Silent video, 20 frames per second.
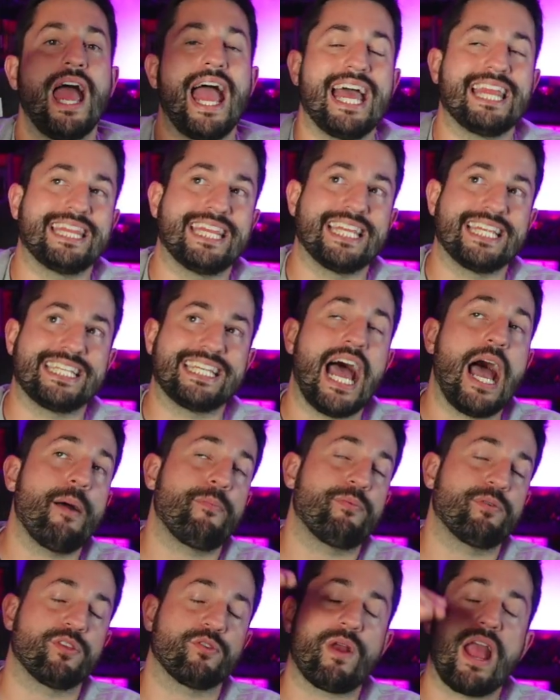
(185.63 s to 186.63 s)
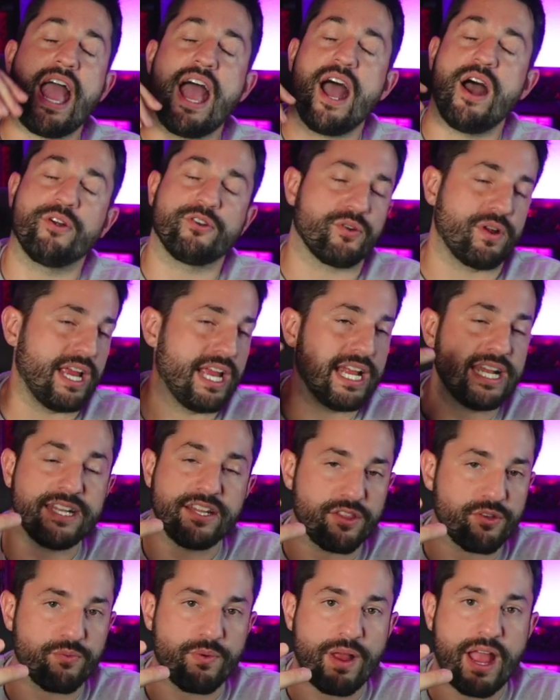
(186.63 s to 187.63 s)
at the top of the round or end
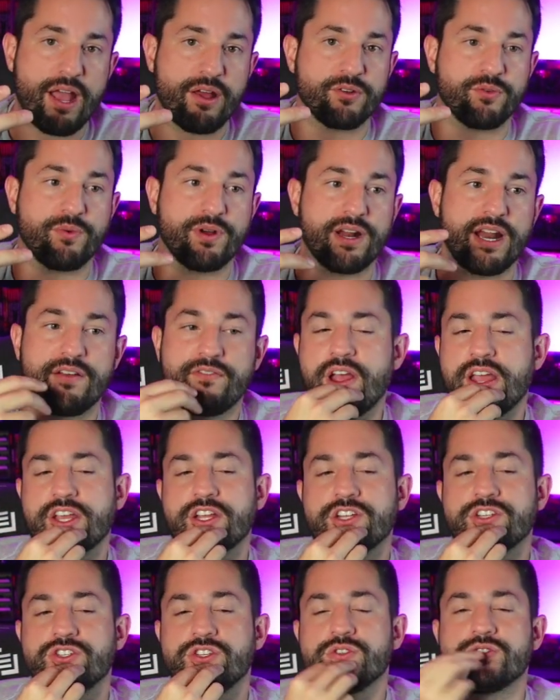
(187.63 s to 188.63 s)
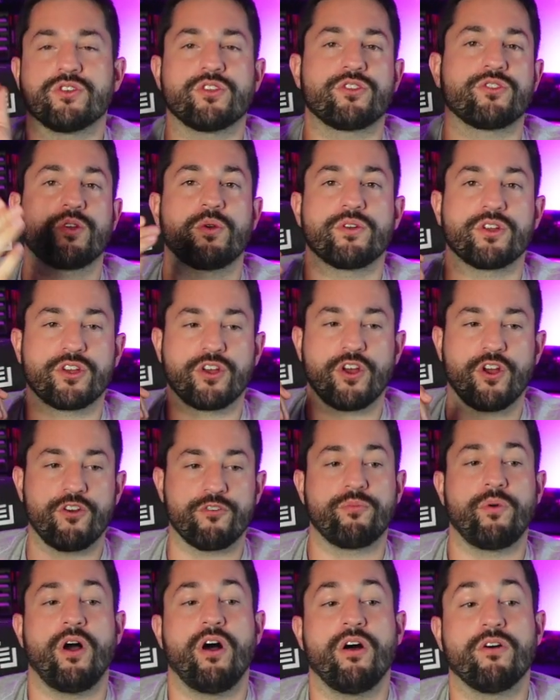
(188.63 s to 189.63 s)
of the round or whatever, I could choose to throw in a
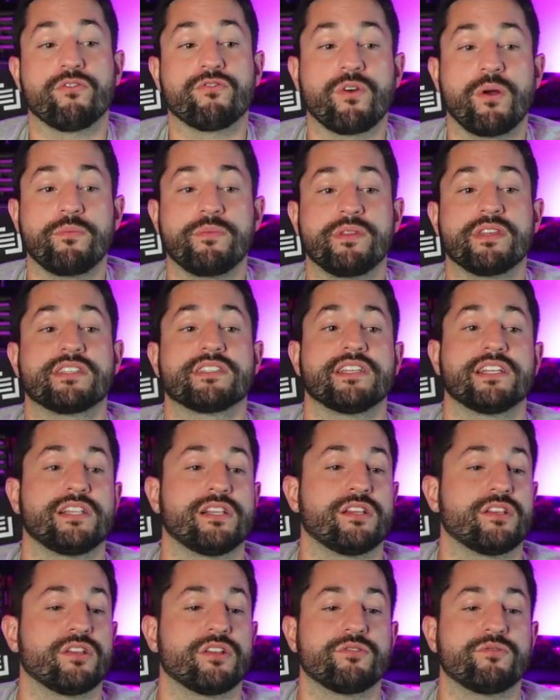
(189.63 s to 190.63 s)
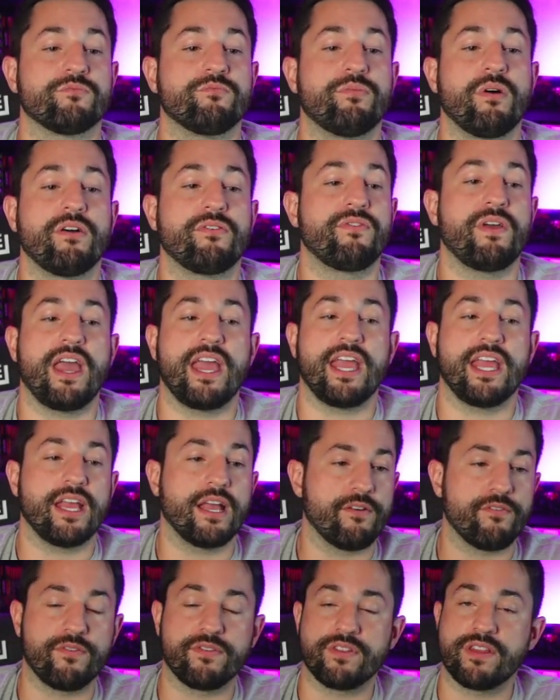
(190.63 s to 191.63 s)
curveball from this little buffet
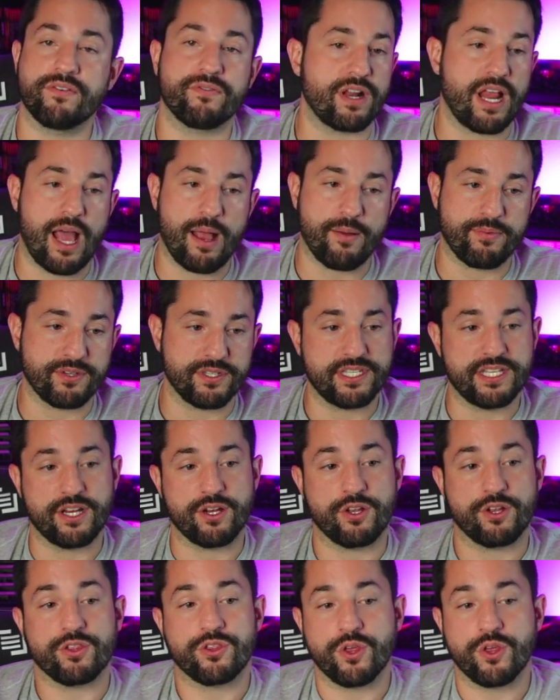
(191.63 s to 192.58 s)
of different options here.